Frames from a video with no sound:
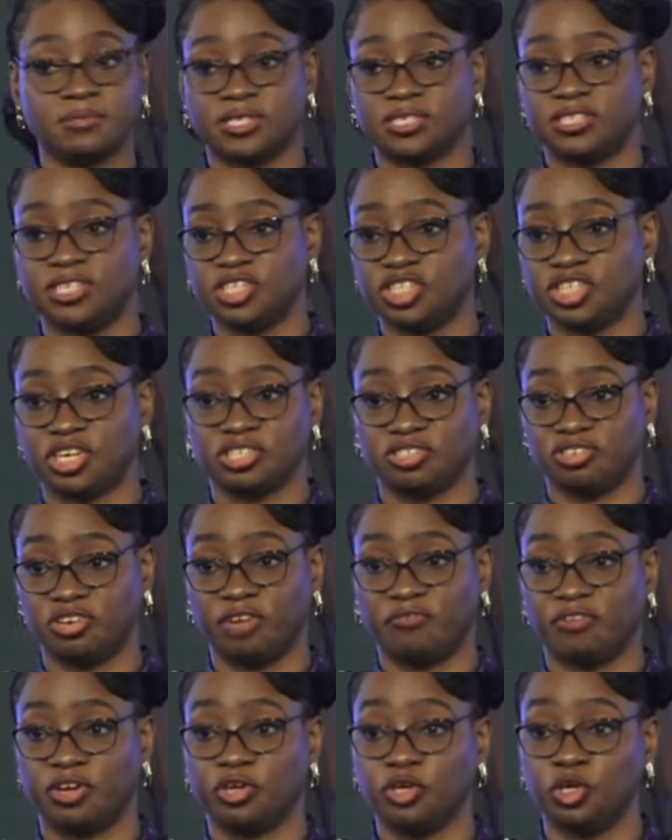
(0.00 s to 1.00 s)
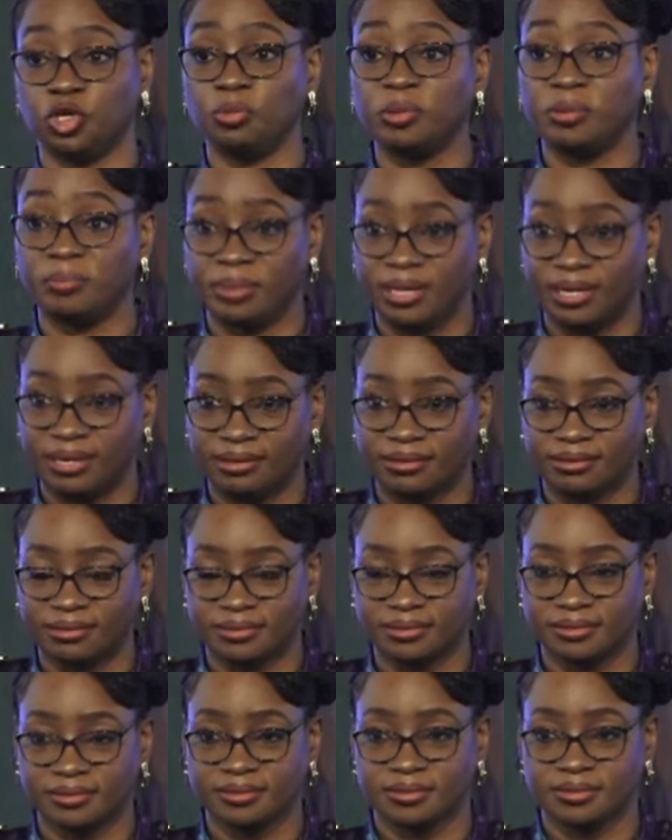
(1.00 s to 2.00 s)
the teacher is not even a human being.
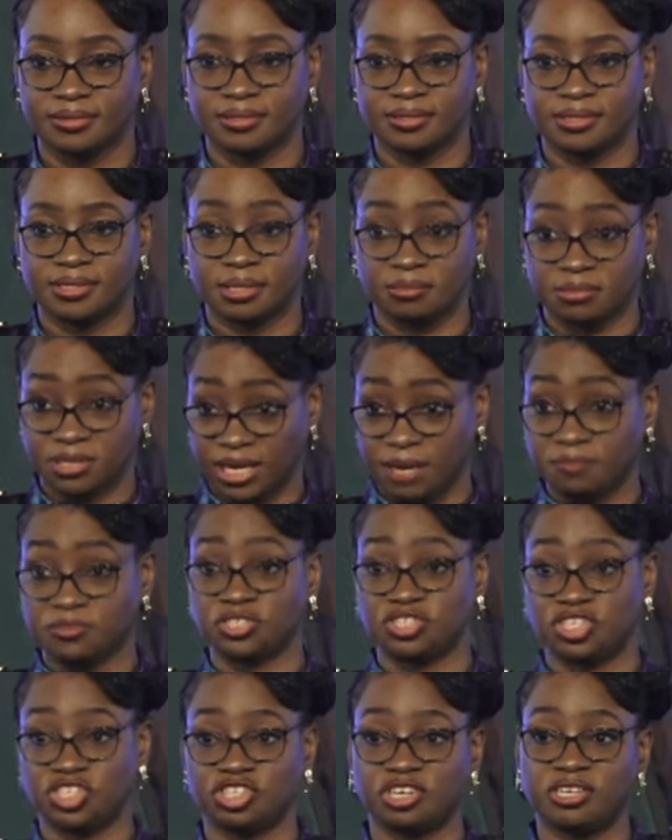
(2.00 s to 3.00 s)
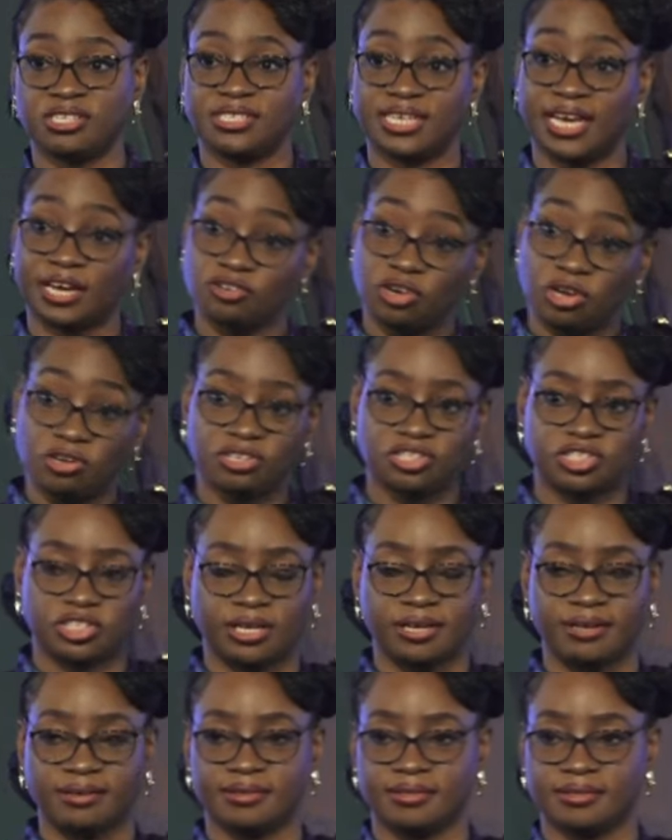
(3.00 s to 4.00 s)
Sometimes the teacher is technology.
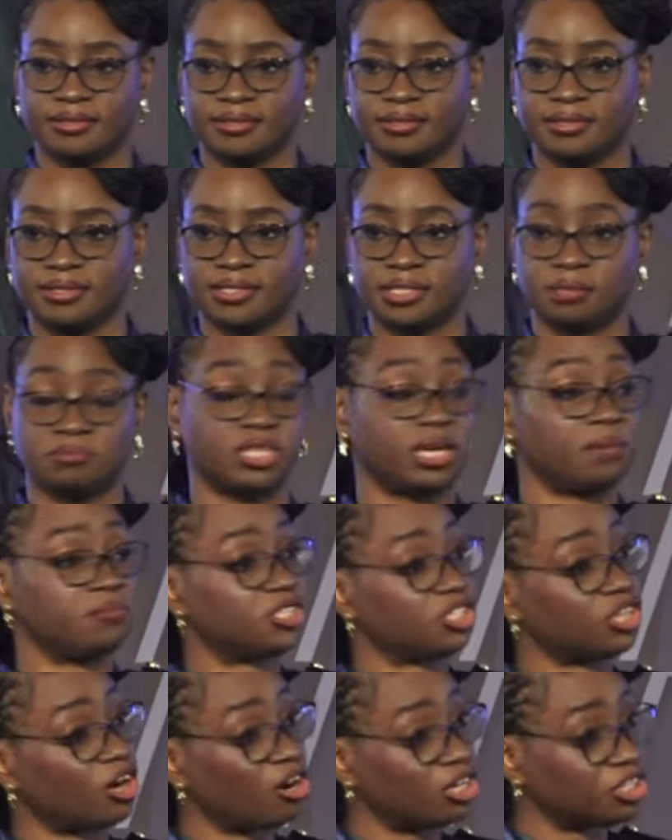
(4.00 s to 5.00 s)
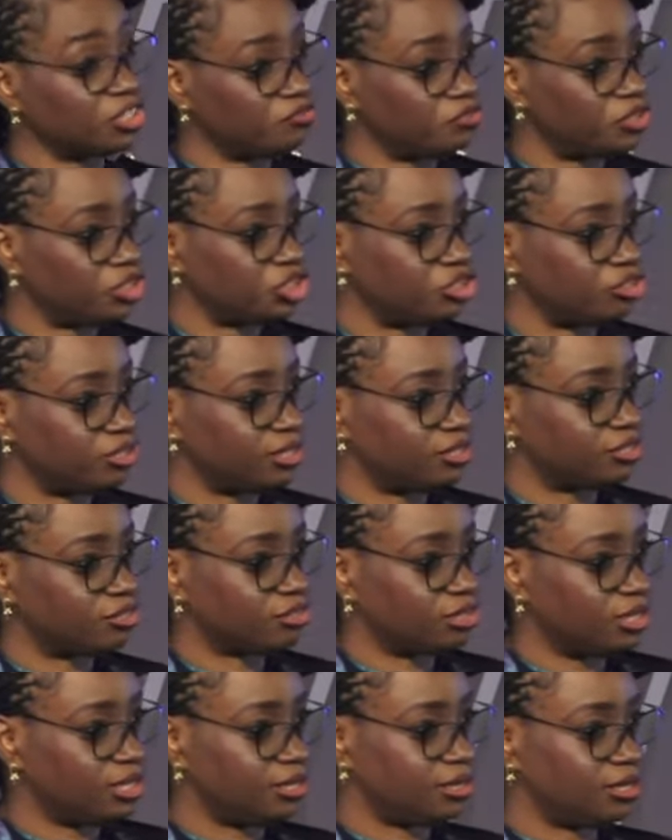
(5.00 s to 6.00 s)
Sometimes it's artificial
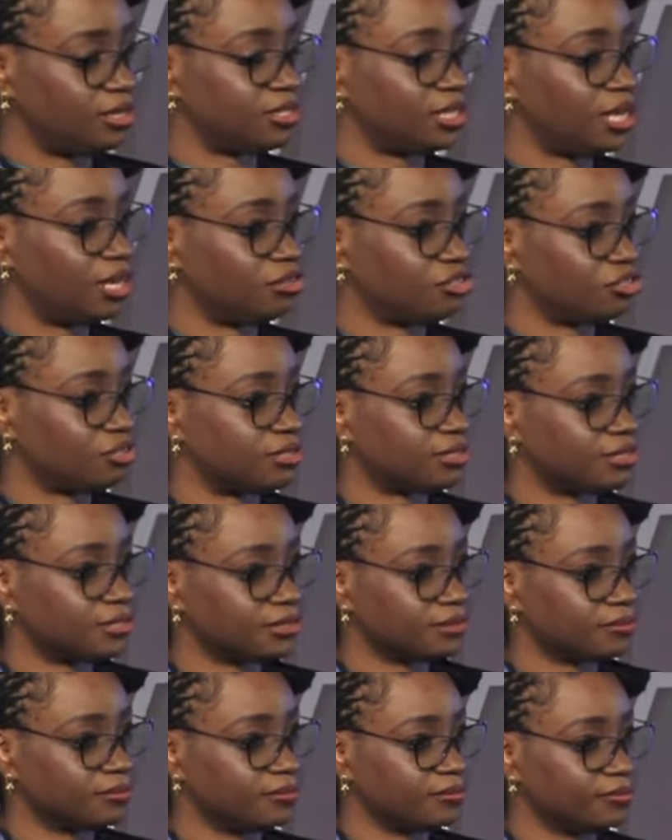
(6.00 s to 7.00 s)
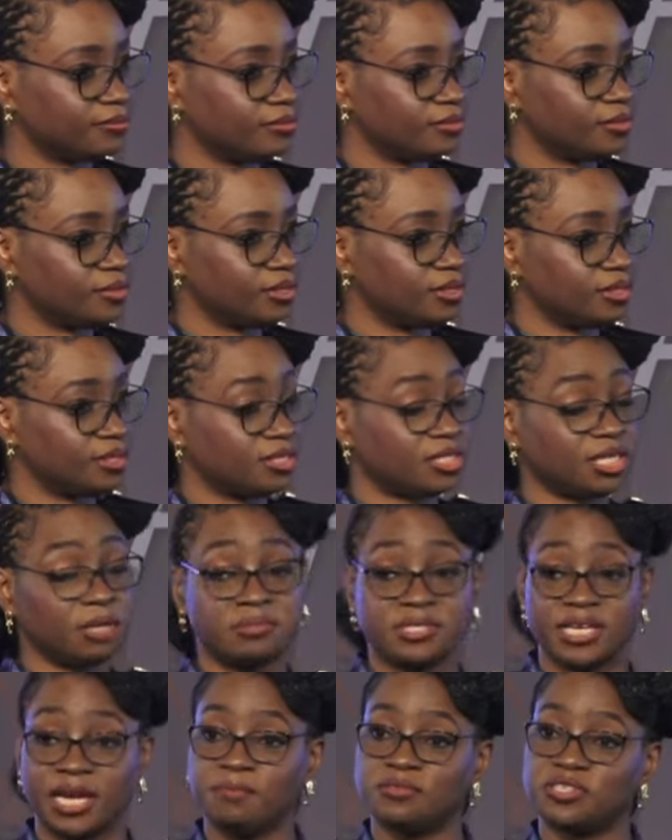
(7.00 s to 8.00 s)
intelligence.
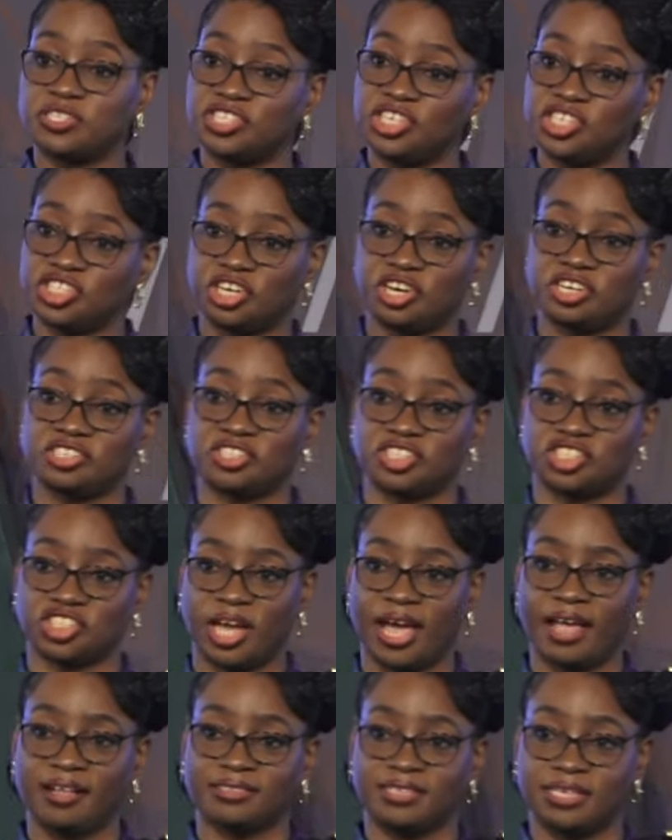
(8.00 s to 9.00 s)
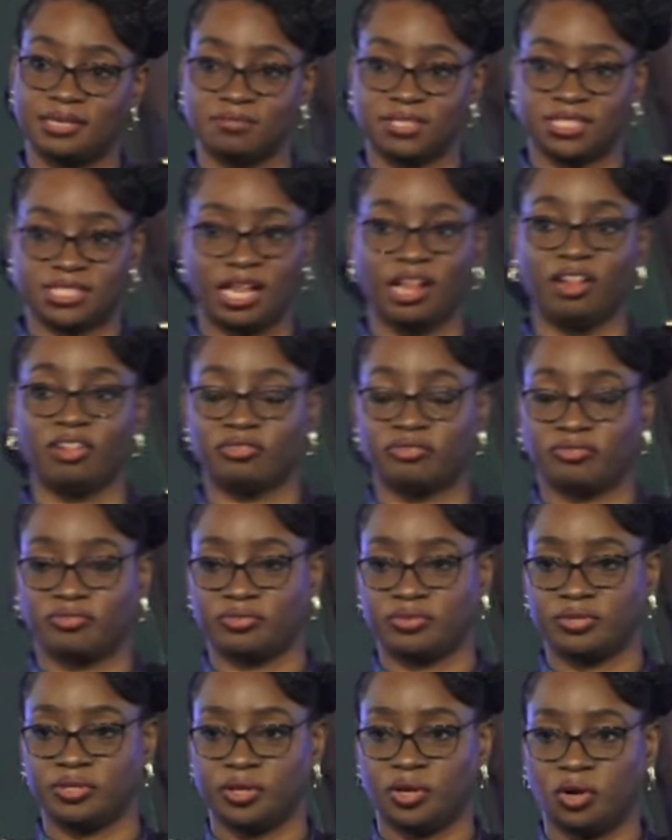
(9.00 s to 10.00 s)
Sometimes the teacher is the child himself
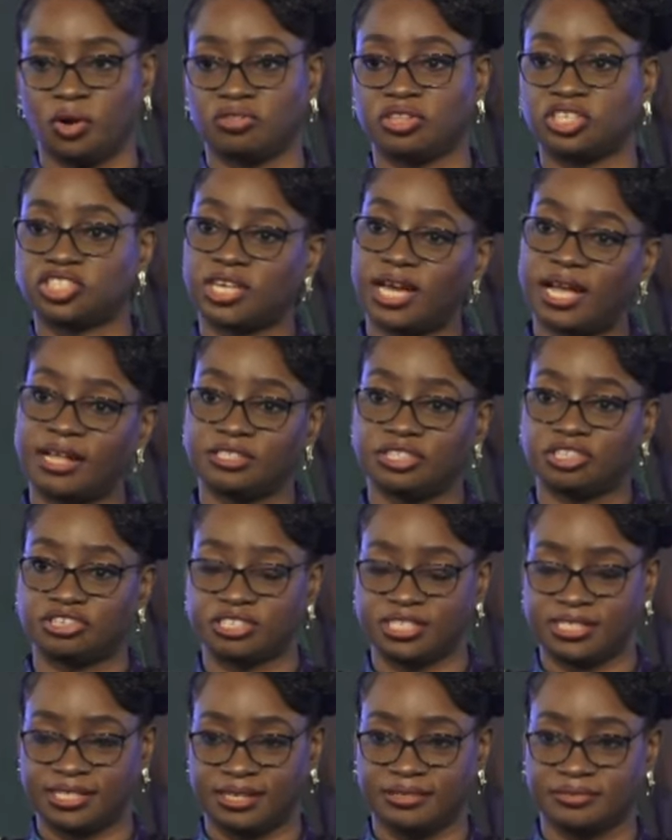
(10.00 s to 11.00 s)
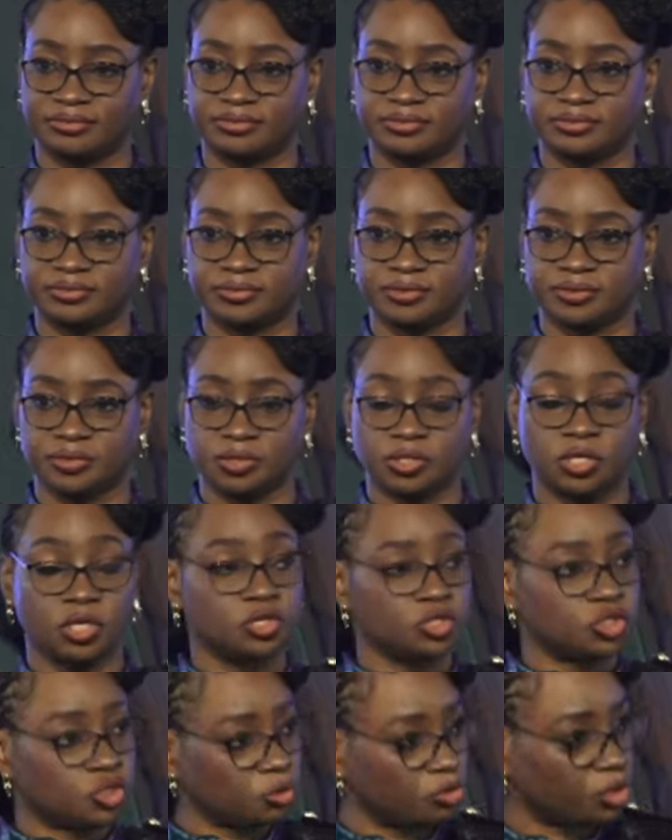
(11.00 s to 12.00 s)
or the child herself.
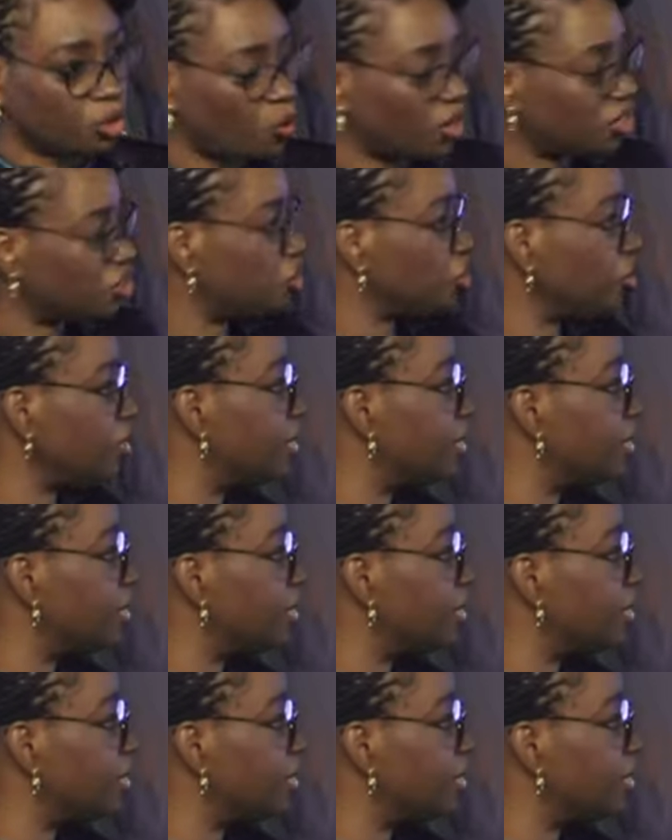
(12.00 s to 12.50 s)
So the question